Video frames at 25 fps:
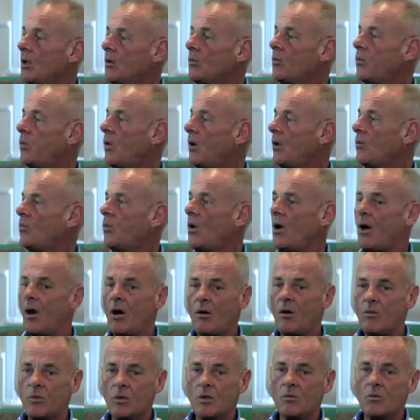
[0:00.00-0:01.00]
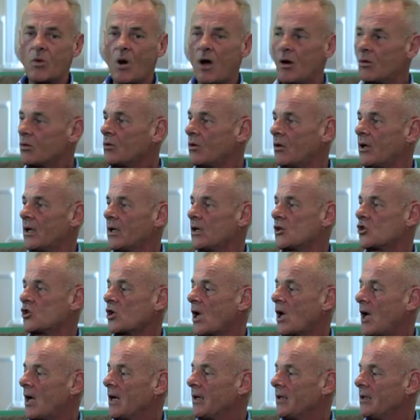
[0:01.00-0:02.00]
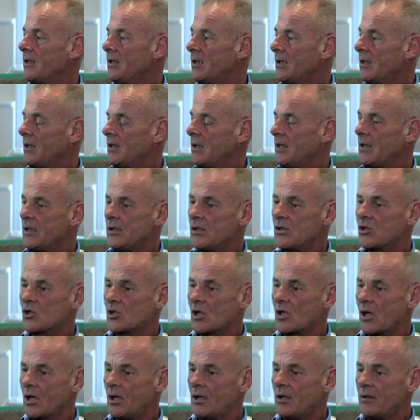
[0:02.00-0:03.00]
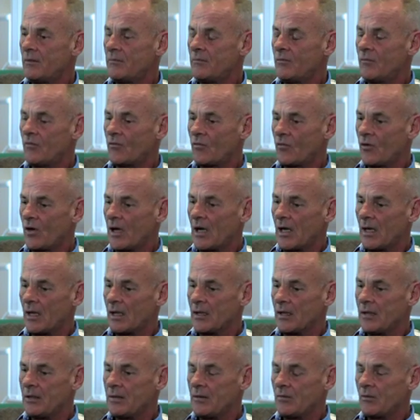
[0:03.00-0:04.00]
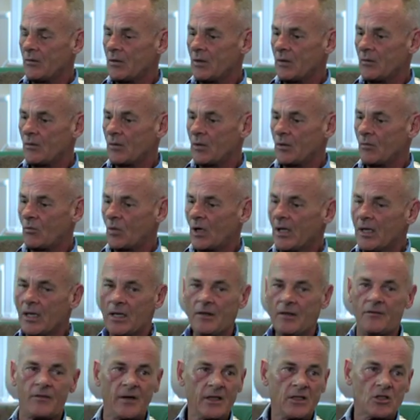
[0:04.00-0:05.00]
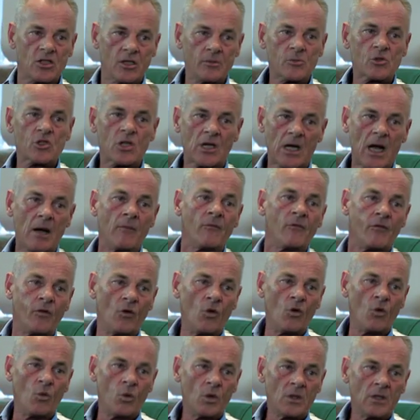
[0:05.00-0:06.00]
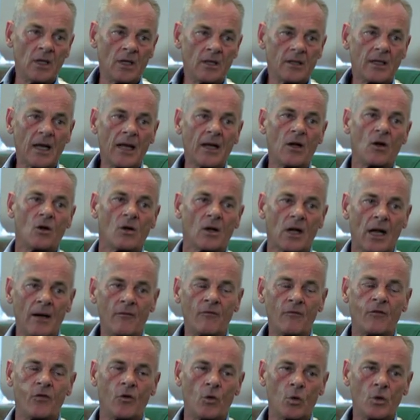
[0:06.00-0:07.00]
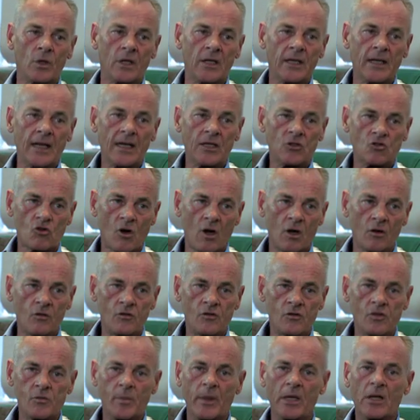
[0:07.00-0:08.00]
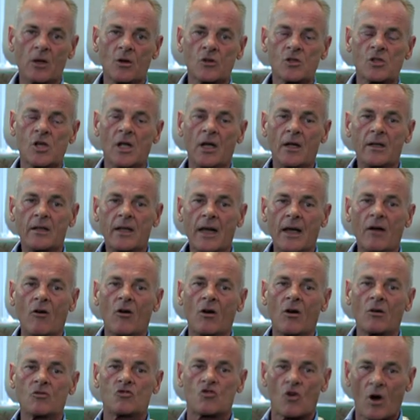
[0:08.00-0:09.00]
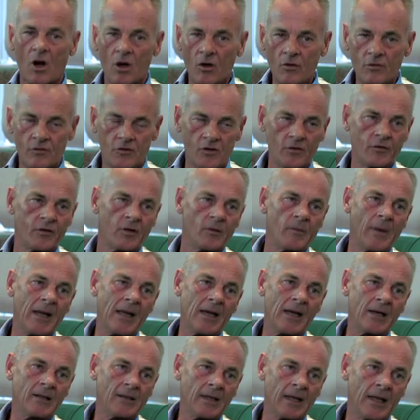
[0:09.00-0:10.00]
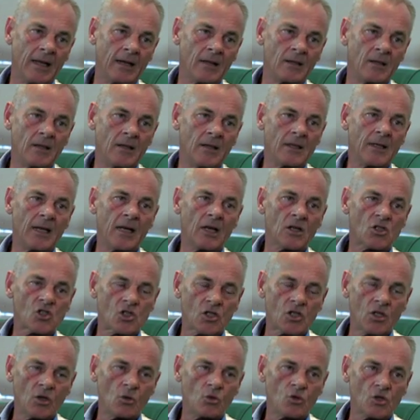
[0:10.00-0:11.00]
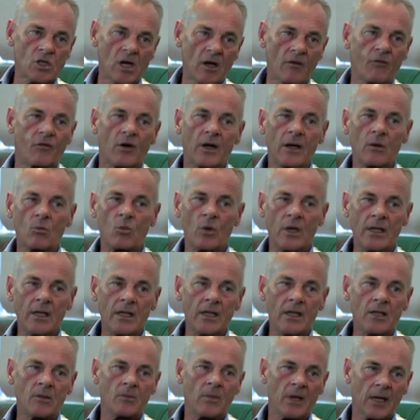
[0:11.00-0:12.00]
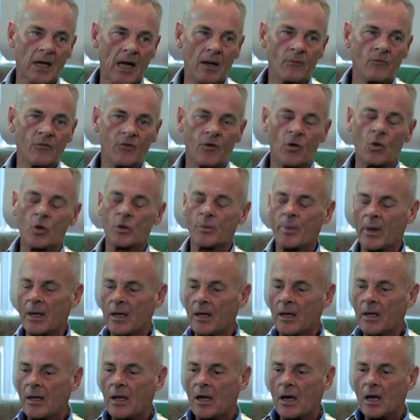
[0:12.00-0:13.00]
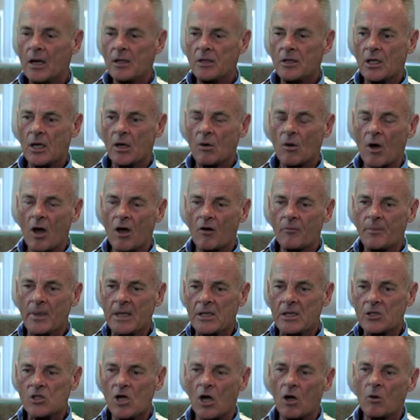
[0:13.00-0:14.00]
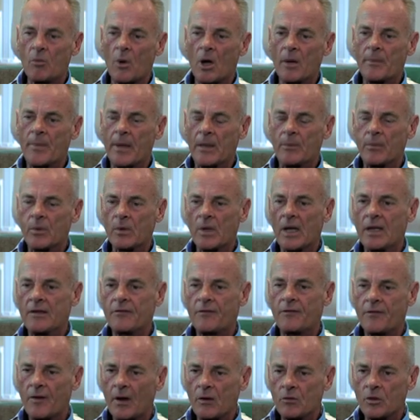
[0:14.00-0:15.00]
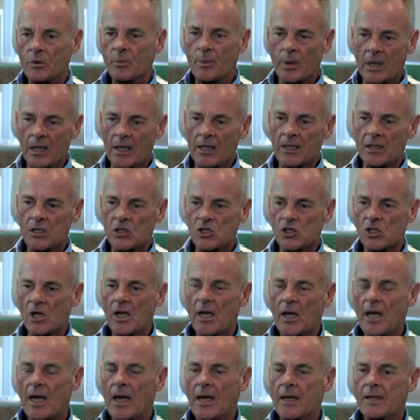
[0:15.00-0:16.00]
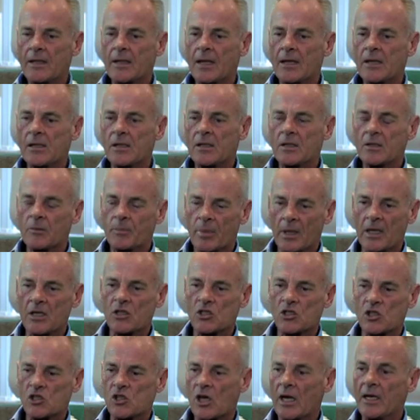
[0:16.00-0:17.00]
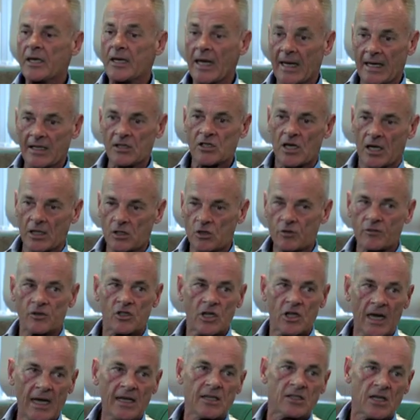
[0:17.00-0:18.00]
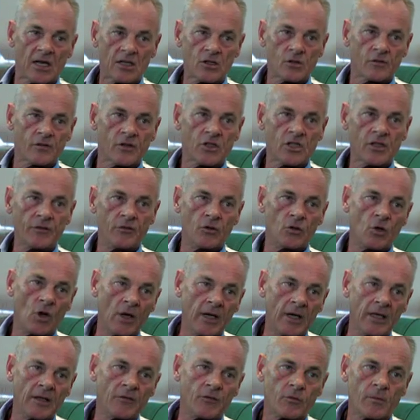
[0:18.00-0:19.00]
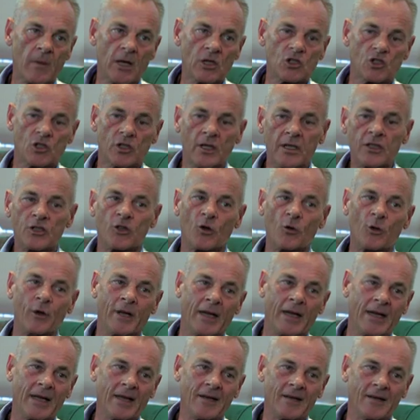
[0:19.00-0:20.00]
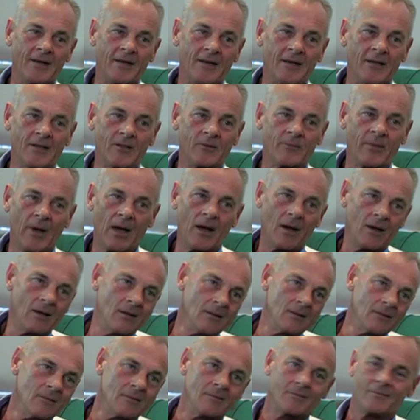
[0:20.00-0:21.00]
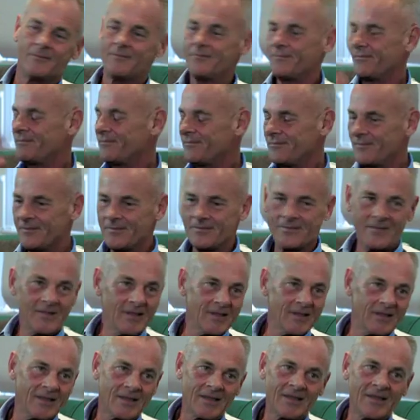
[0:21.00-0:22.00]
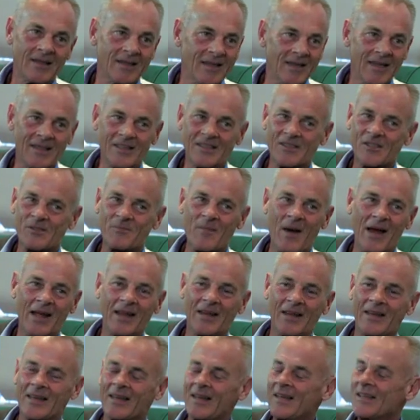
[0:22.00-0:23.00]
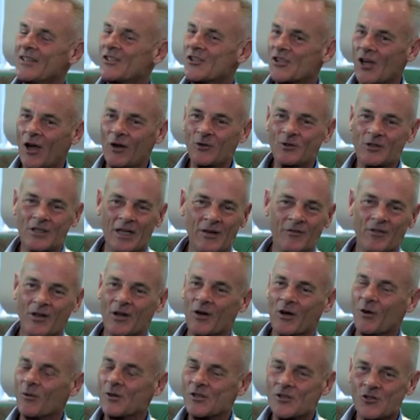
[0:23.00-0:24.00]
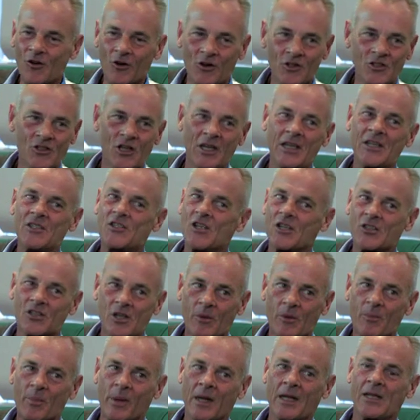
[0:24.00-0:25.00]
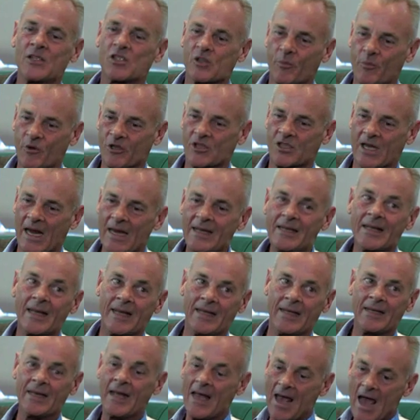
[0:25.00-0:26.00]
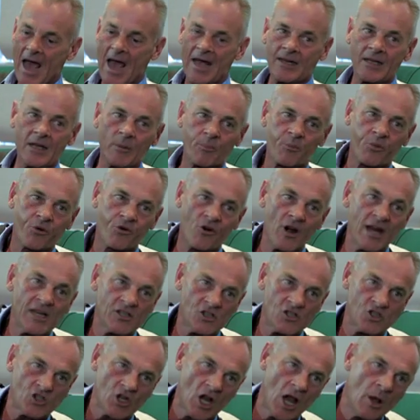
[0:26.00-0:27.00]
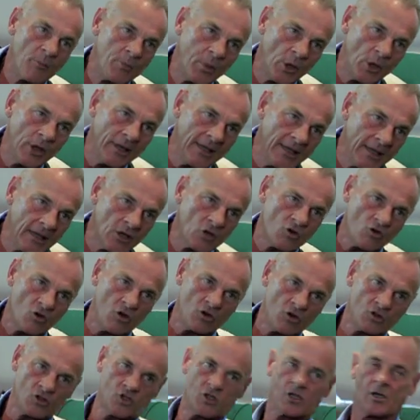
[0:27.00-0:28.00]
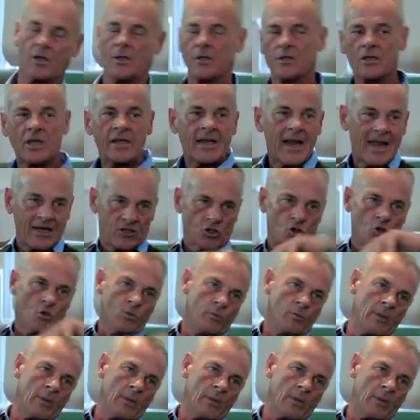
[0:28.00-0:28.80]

what I would like to say is really, we need victims to come forward. They've got to come forward in their droves, because there are droves of them out there that are still suffering, and we need them to come forward. But, you know, I've been told by people, they phone the police and the police are saying, get in touch with us if you've got any information. They're doing it, but it's making it so difficult. It's not as easy as the police are pretending, and the press are putting it across. The national